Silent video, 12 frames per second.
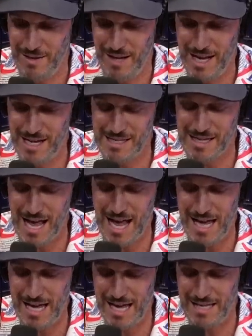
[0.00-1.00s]
S
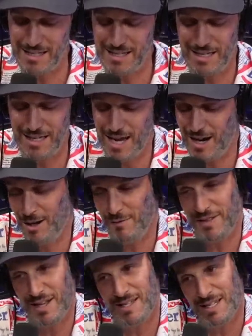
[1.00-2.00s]
I N T. I don't know if
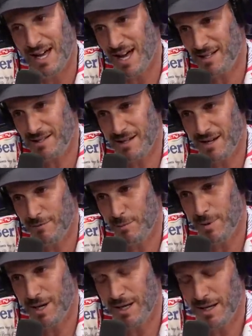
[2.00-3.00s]
that's the accent.
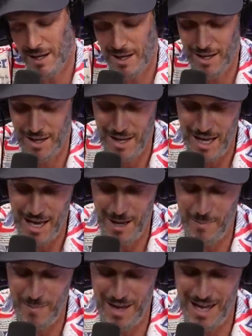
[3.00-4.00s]
Everybody. It's M-
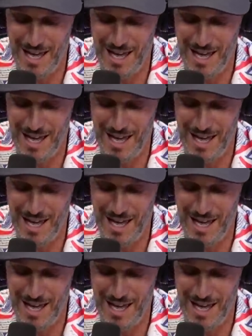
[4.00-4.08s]
not.